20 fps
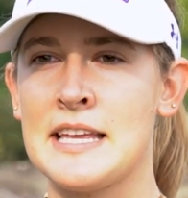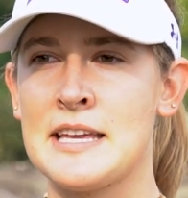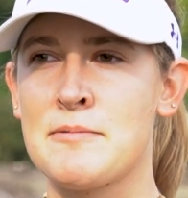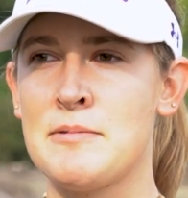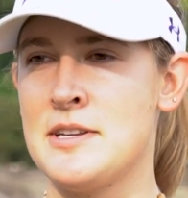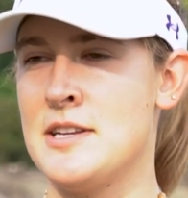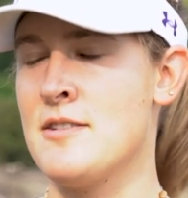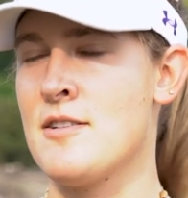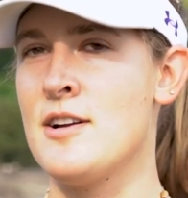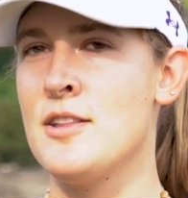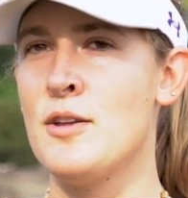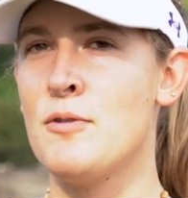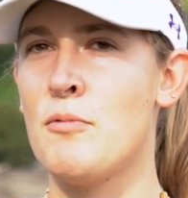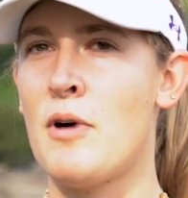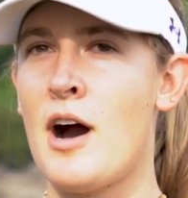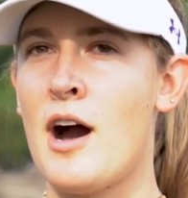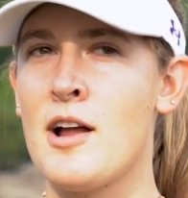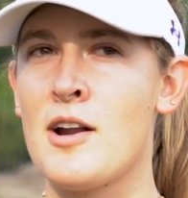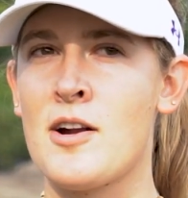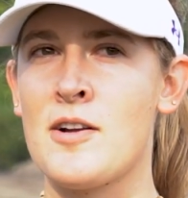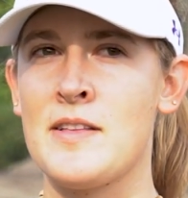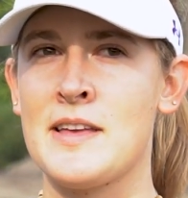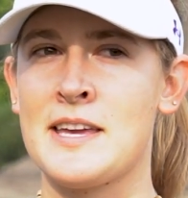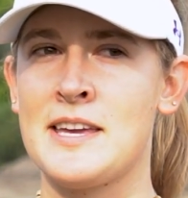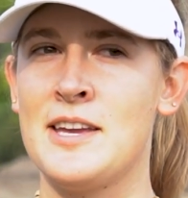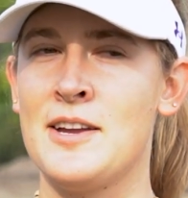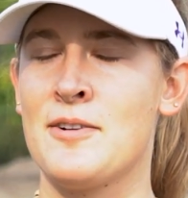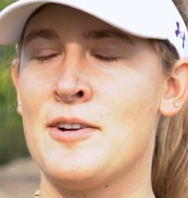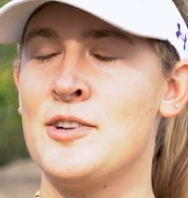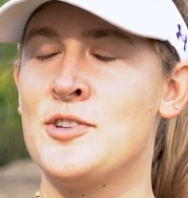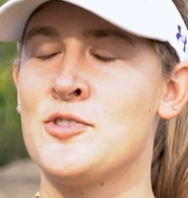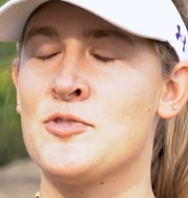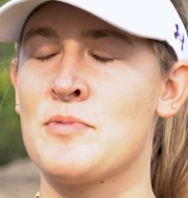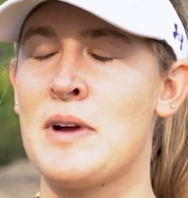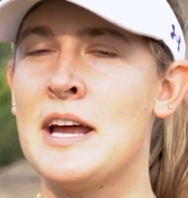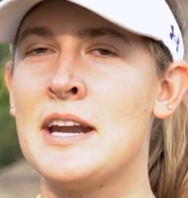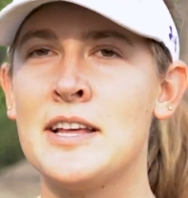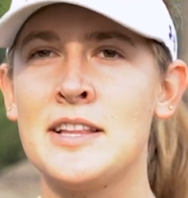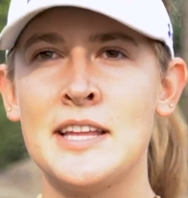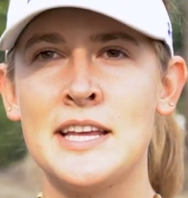Like when you're on the water, like your
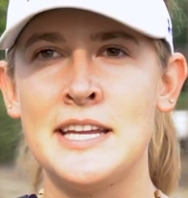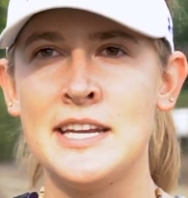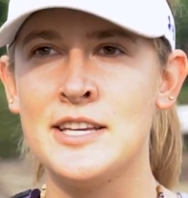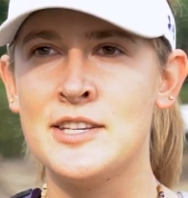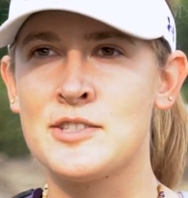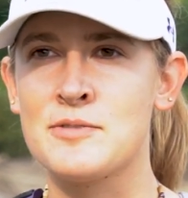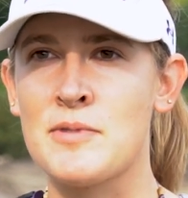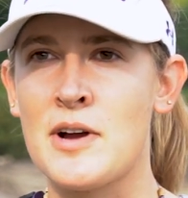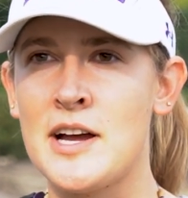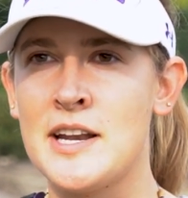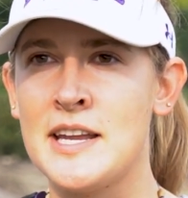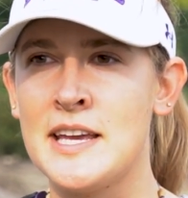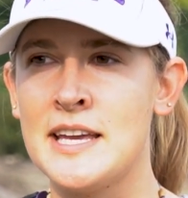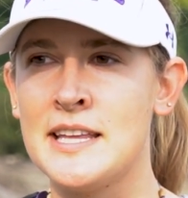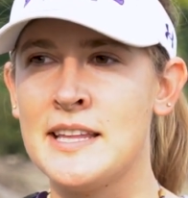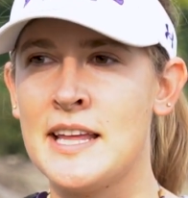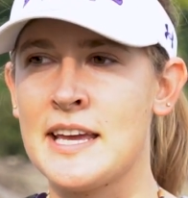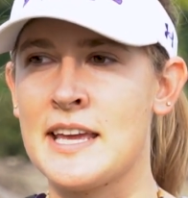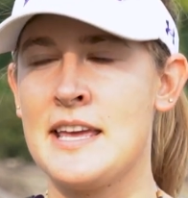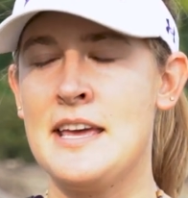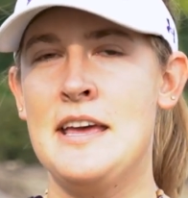adrenaline is running. Like